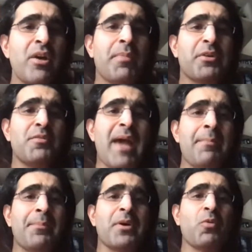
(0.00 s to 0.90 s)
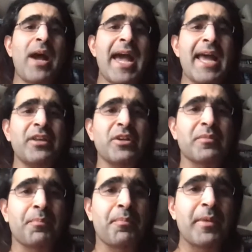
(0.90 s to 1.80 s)
But remember, when you
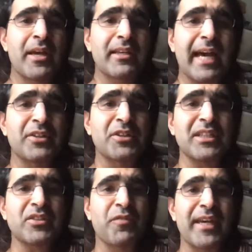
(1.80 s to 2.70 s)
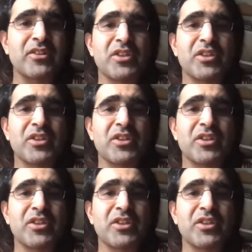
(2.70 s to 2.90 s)
gather these things,